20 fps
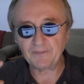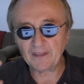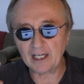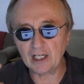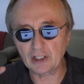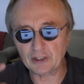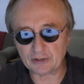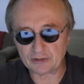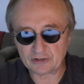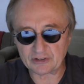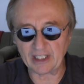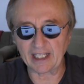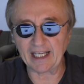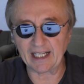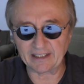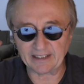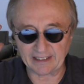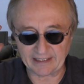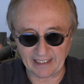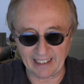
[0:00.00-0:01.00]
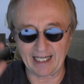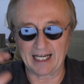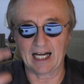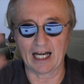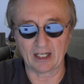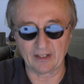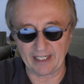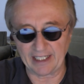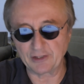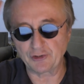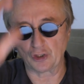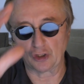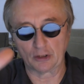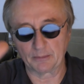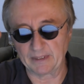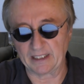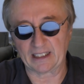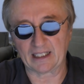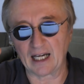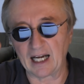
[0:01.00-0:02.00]
They understand that they are a
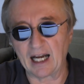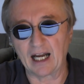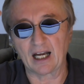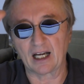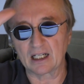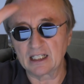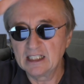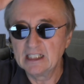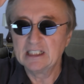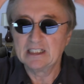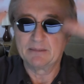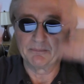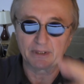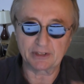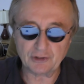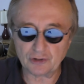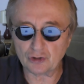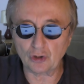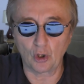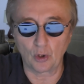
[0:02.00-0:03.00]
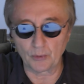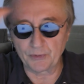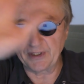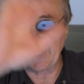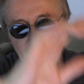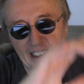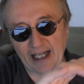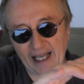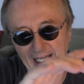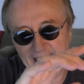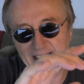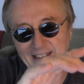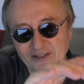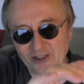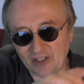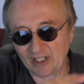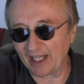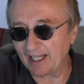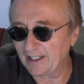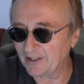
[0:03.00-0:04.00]
German car, but sold in the United
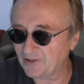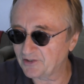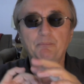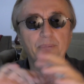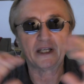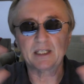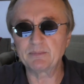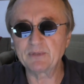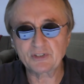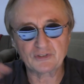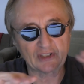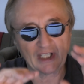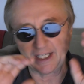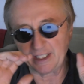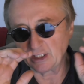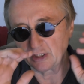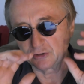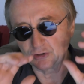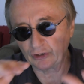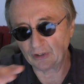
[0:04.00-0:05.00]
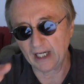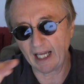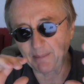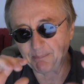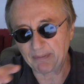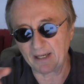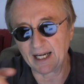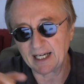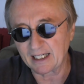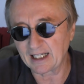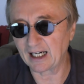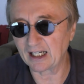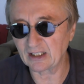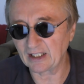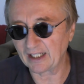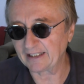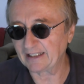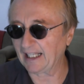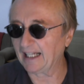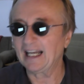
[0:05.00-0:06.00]
States. Big mistake. Do not buy a car
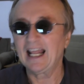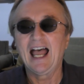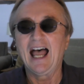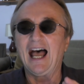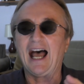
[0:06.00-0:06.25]
like that.